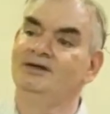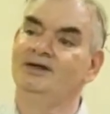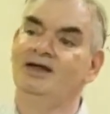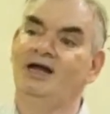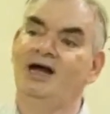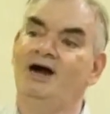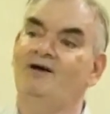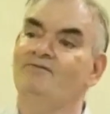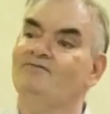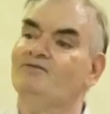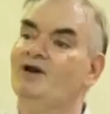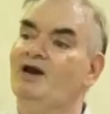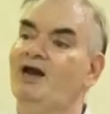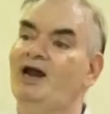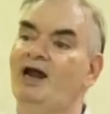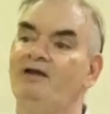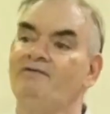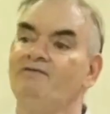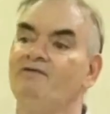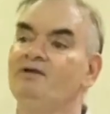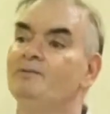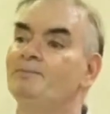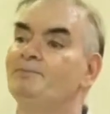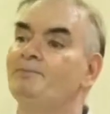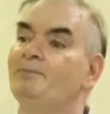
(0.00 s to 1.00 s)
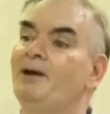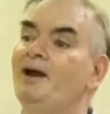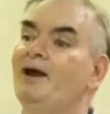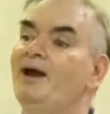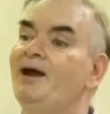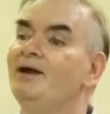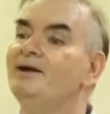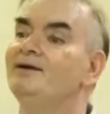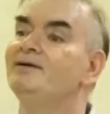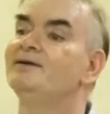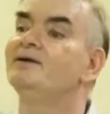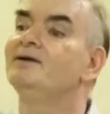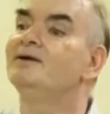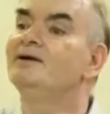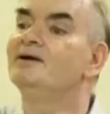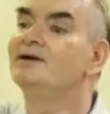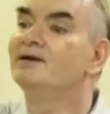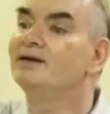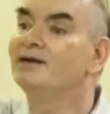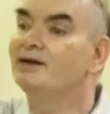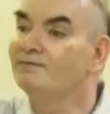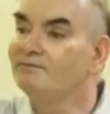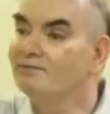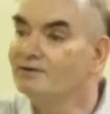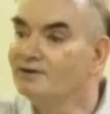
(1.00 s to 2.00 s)
after having paid
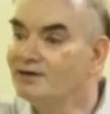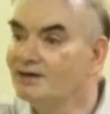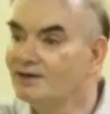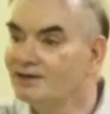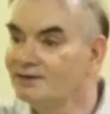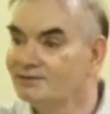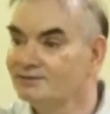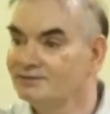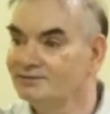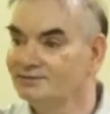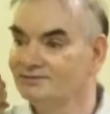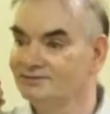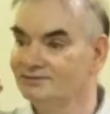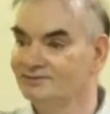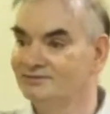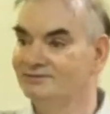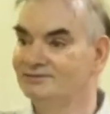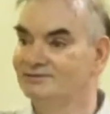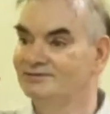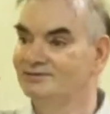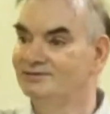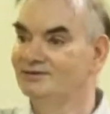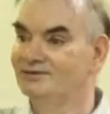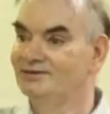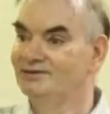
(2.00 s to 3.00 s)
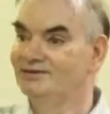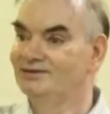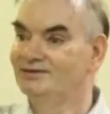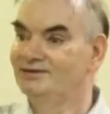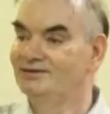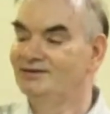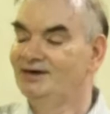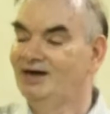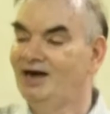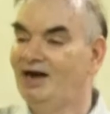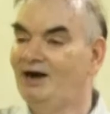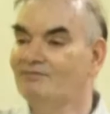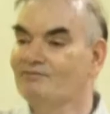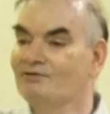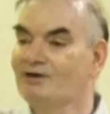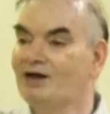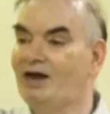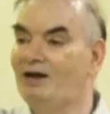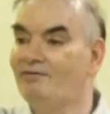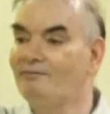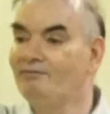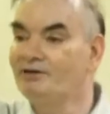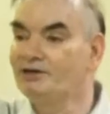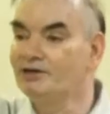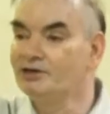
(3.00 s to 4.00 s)
dividend, after
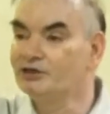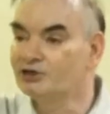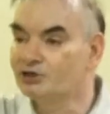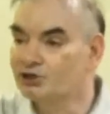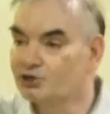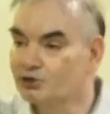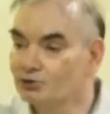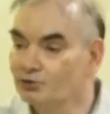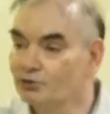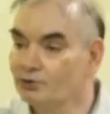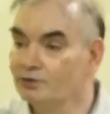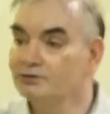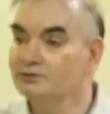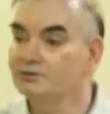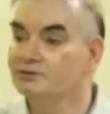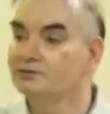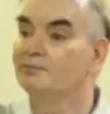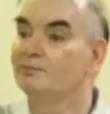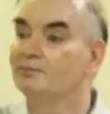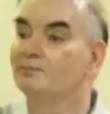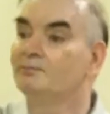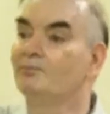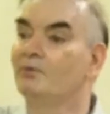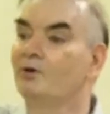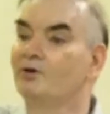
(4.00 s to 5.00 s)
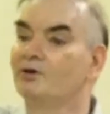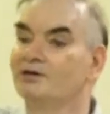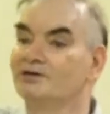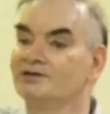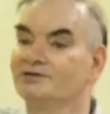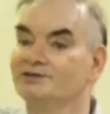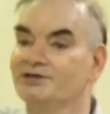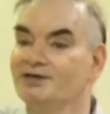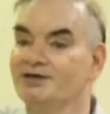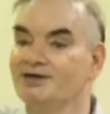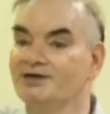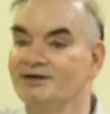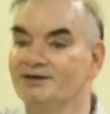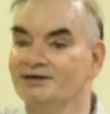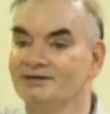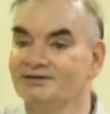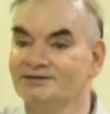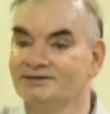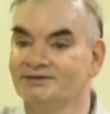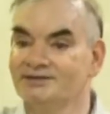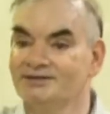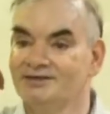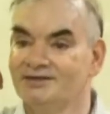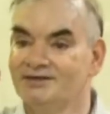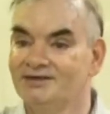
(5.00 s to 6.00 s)
having issued
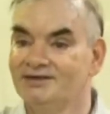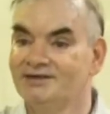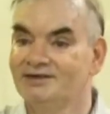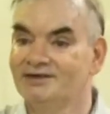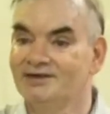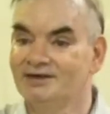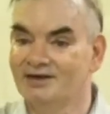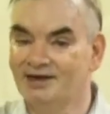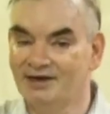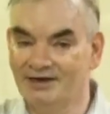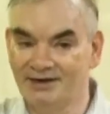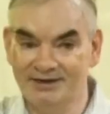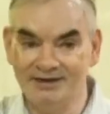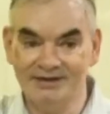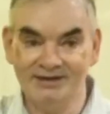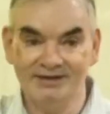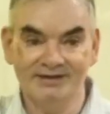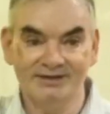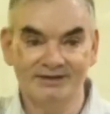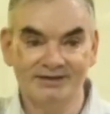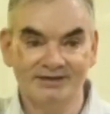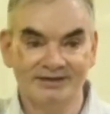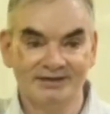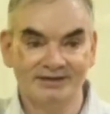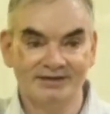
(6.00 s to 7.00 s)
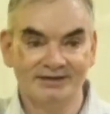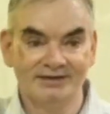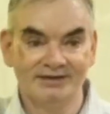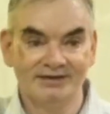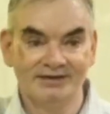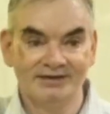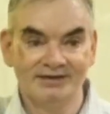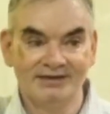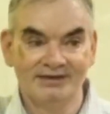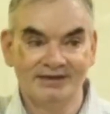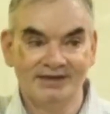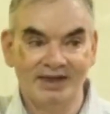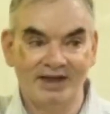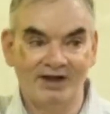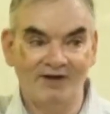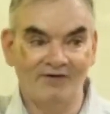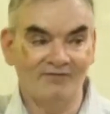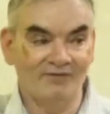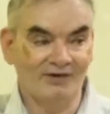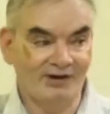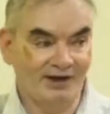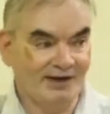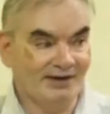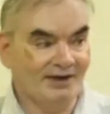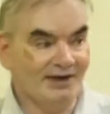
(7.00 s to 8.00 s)
bonus shares. Clear?
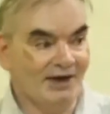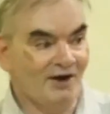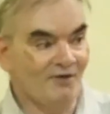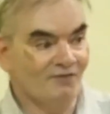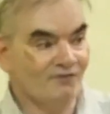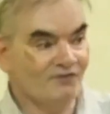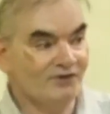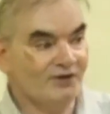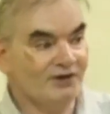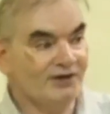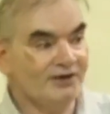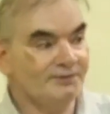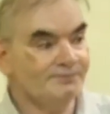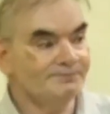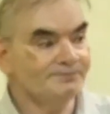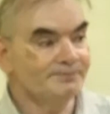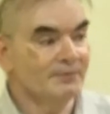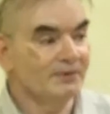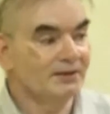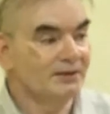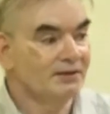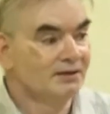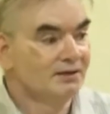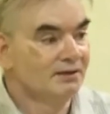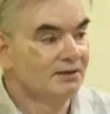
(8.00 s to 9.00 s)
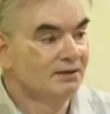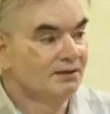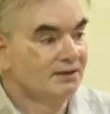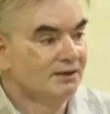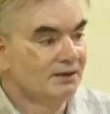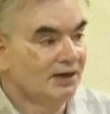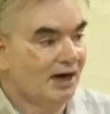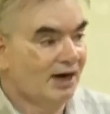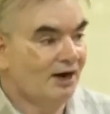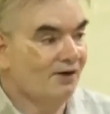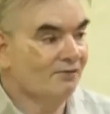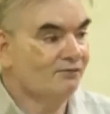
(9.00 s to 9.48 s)
And after